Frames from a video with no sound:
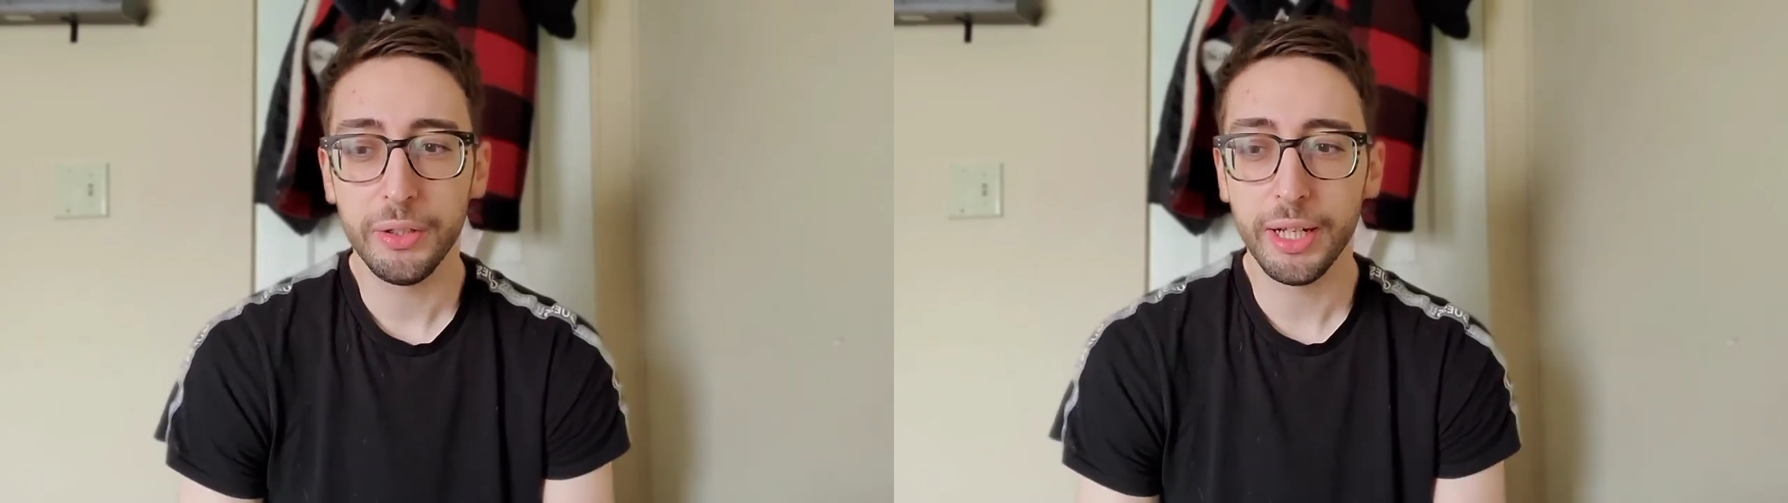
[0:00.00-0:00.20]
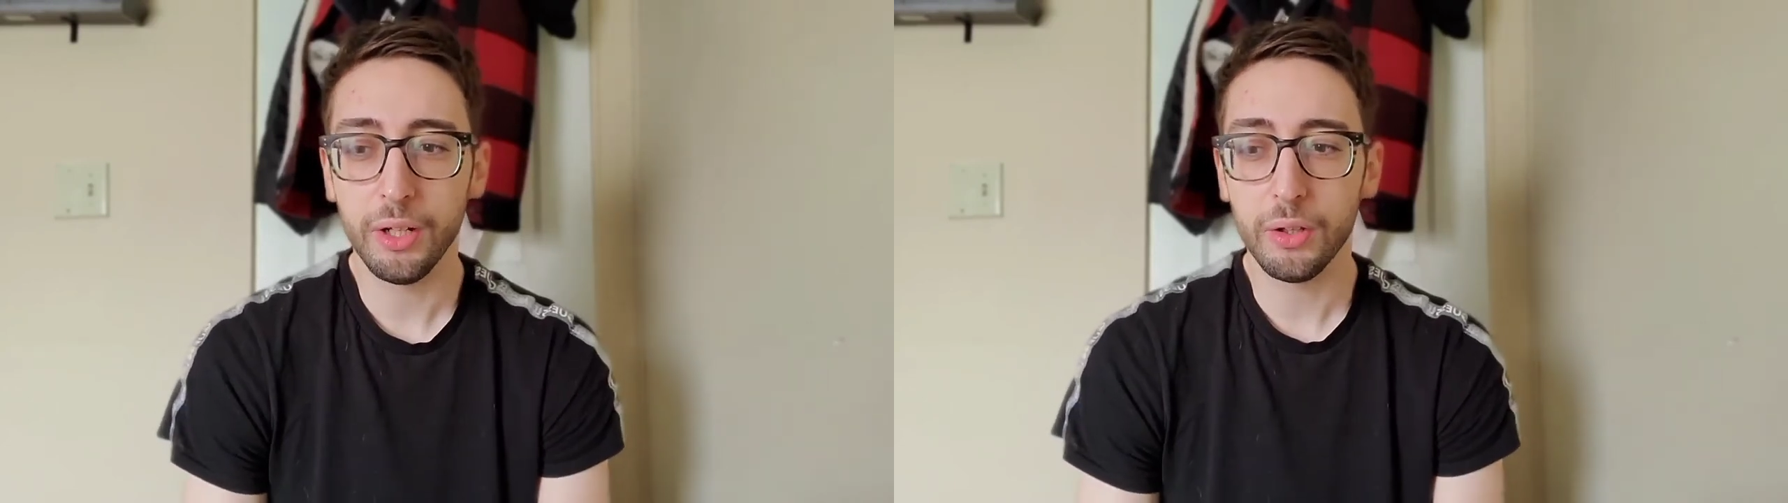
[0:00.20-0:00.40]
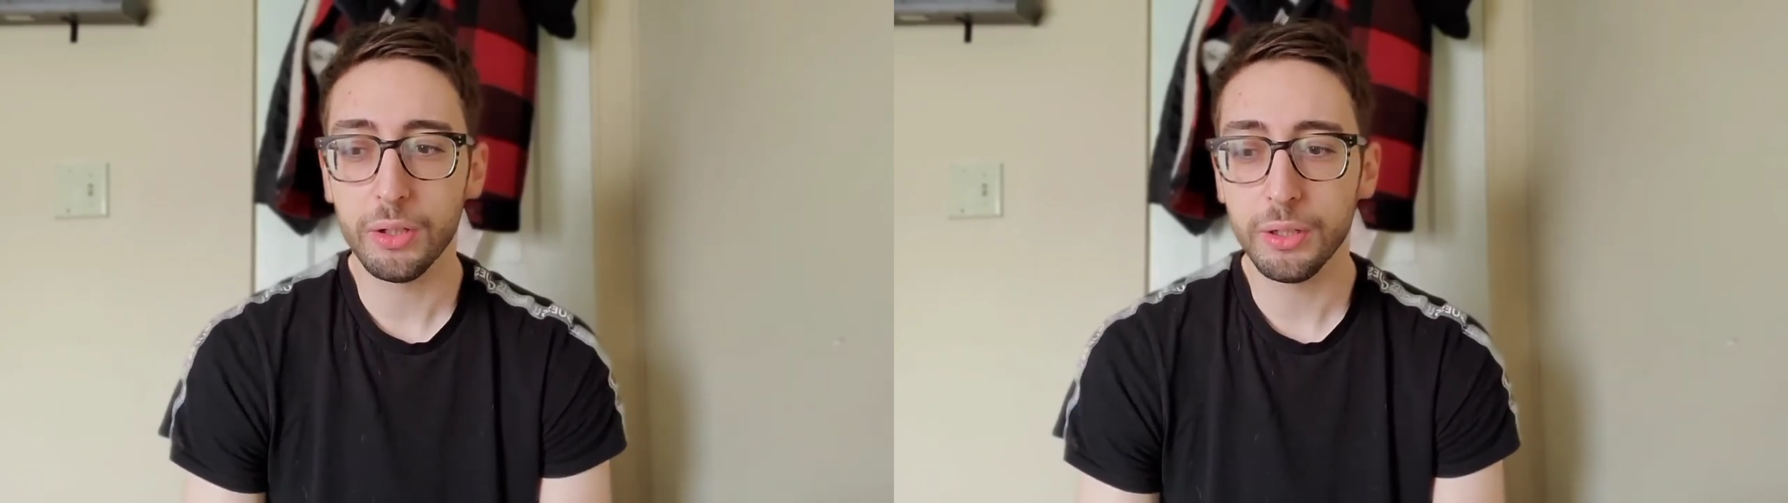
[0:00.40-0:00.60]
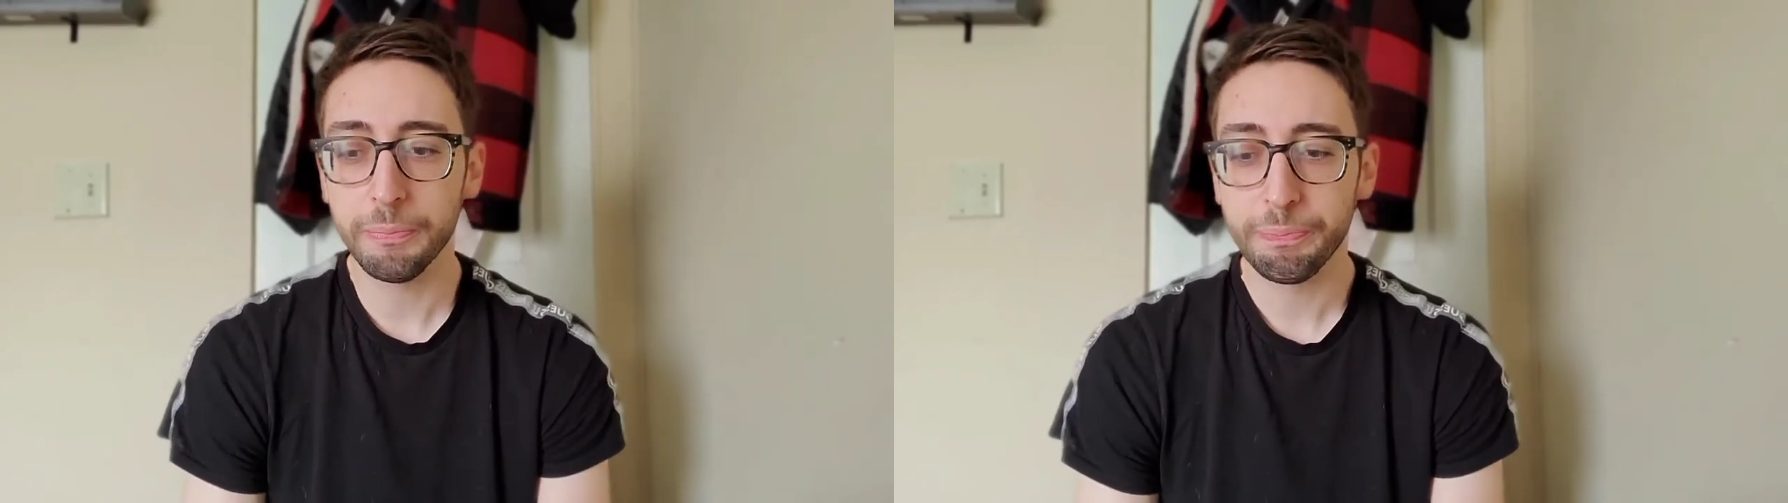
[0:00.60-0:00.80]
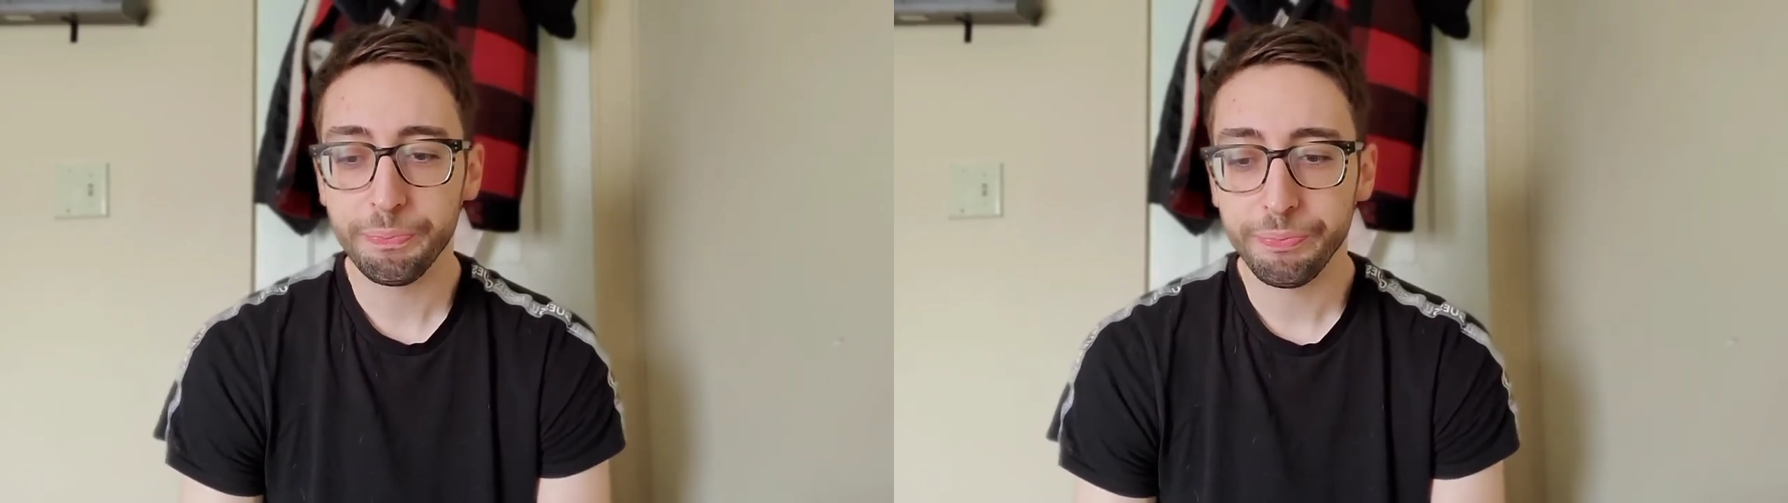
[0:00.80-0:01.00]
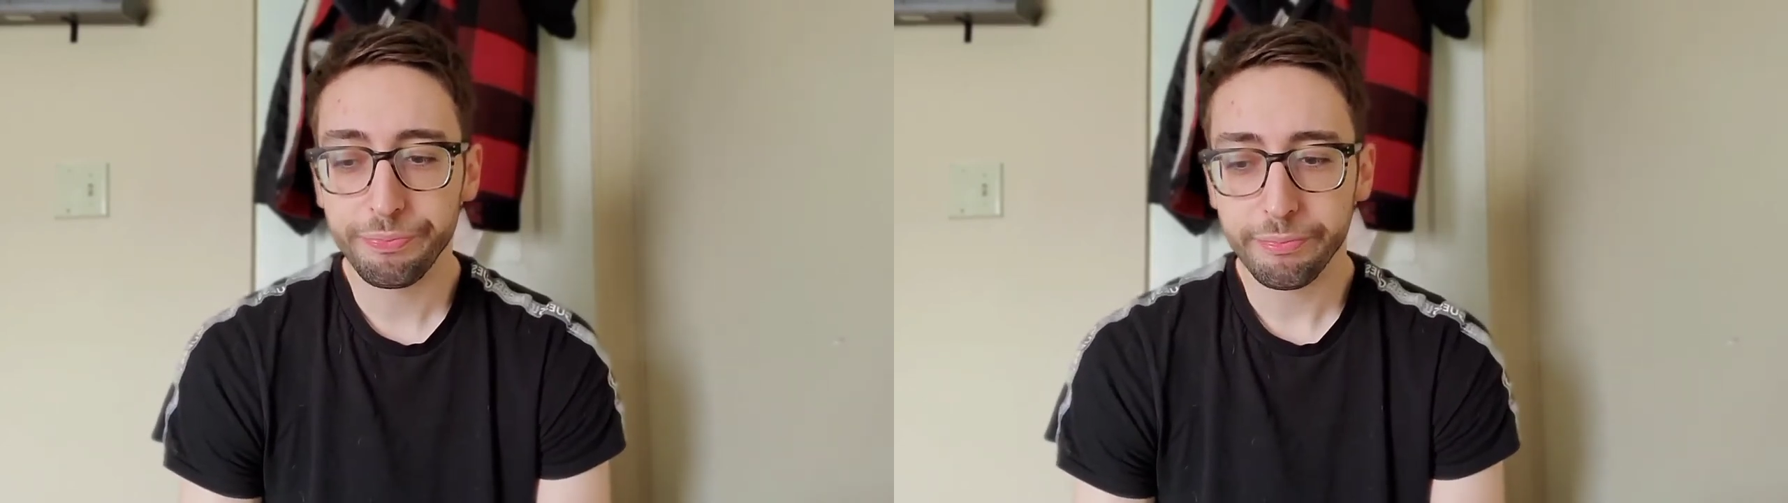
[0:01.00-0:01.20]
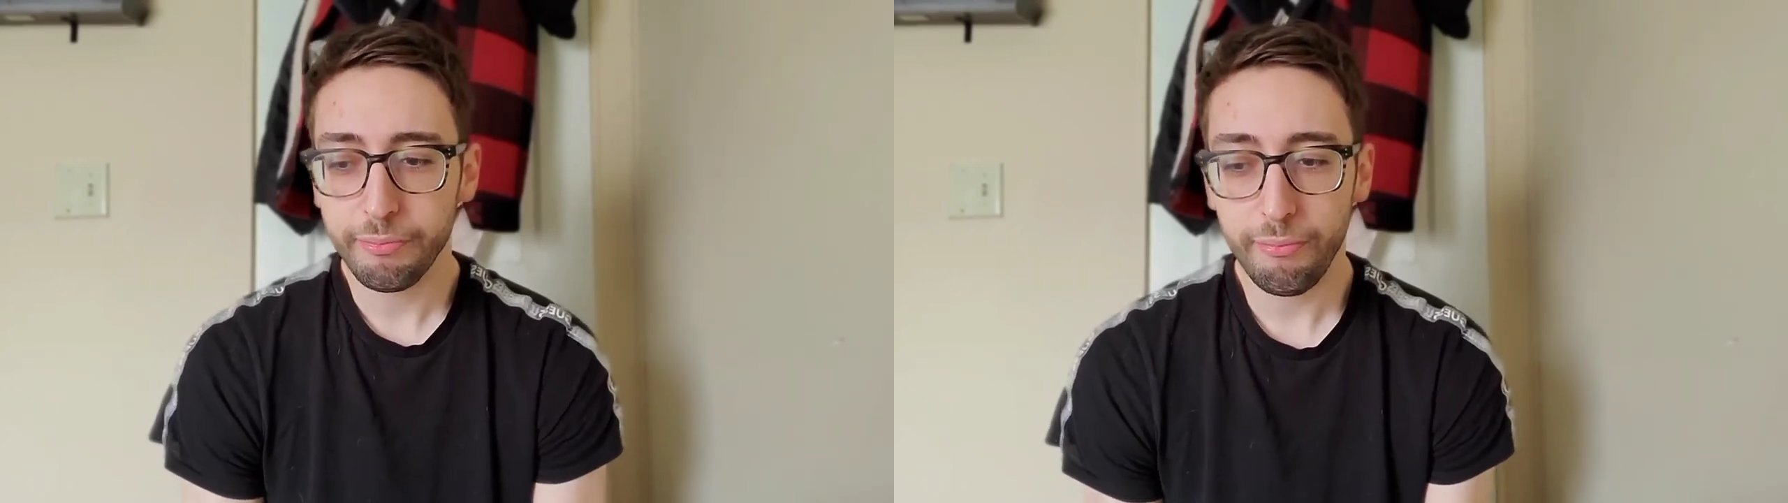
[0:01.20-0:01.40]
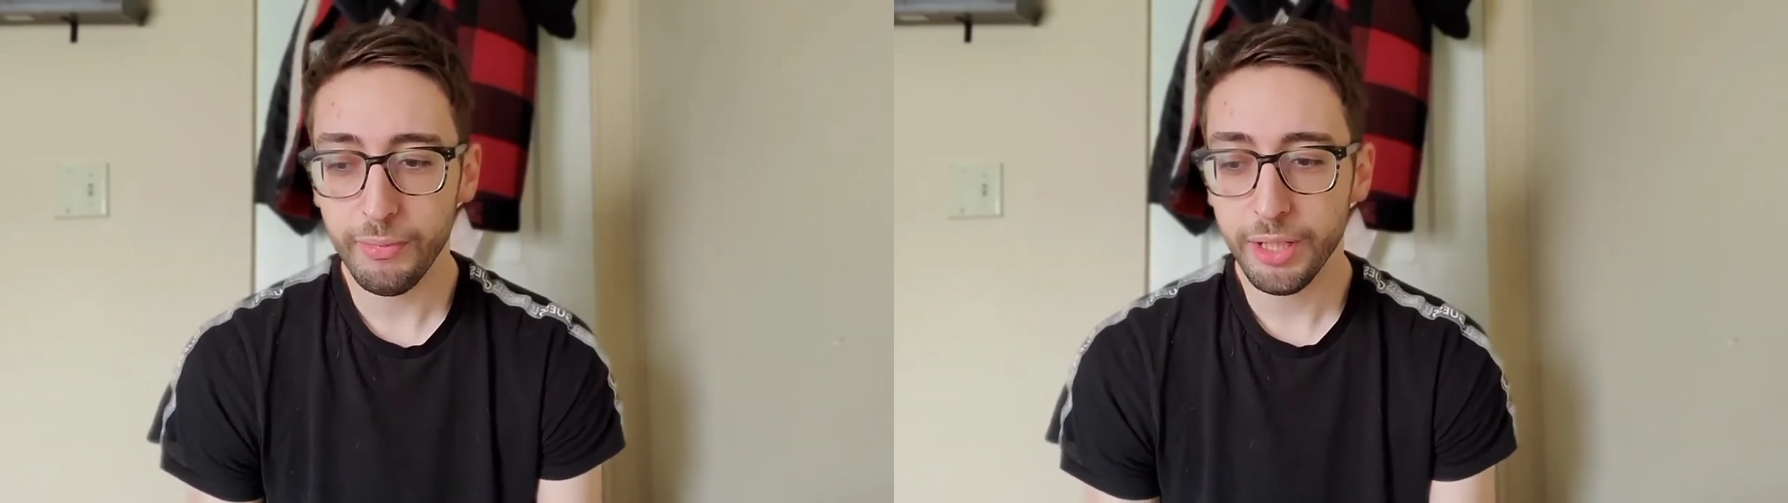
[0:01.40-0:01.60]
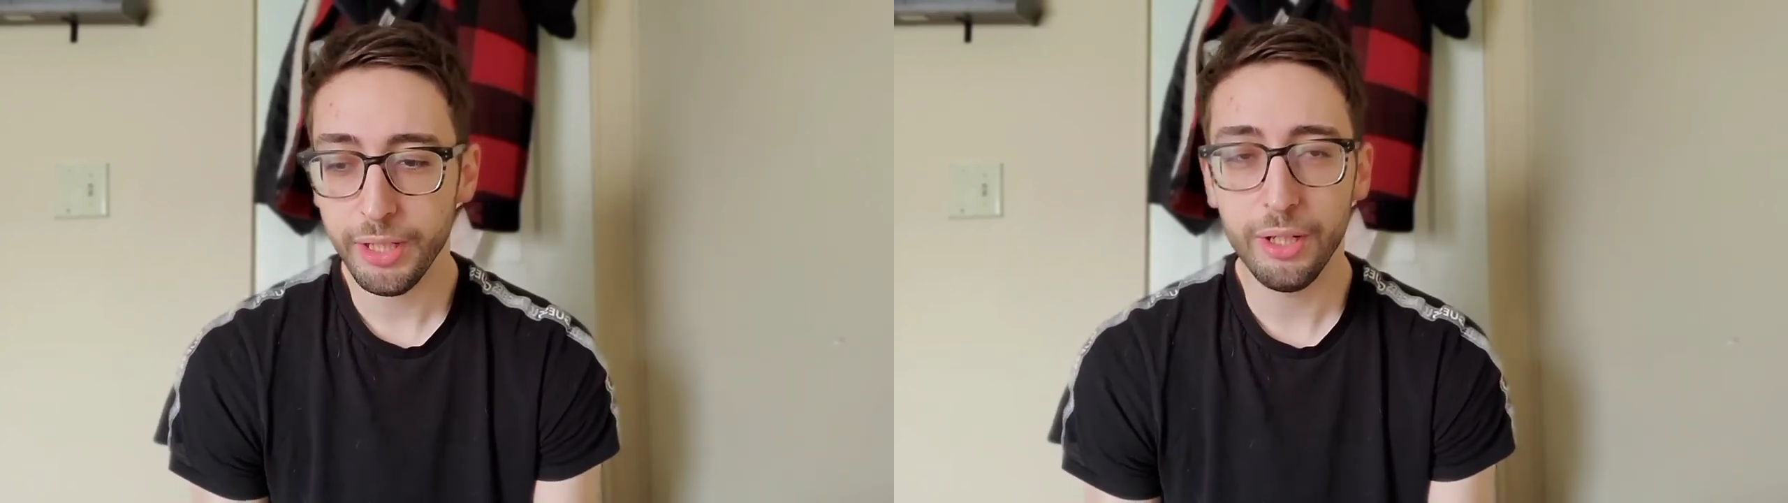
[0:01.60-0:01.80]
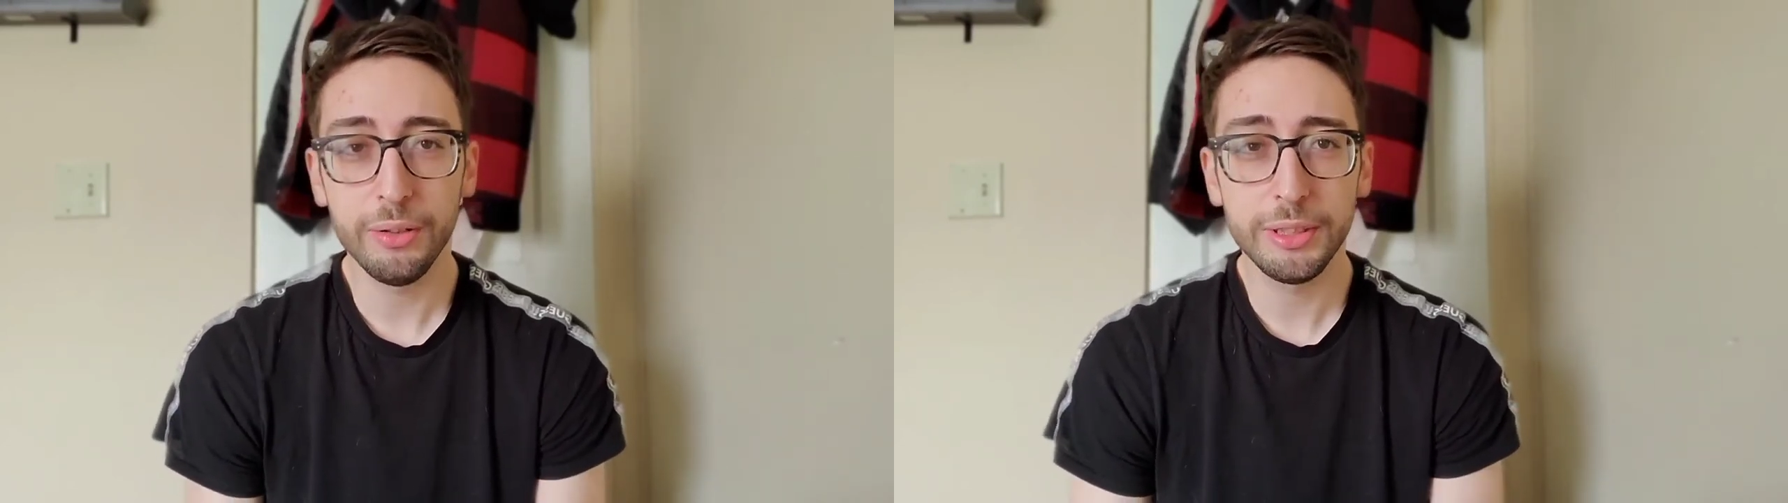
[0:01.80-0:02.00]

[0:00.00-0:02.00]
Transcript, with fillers: You got to learn, you know,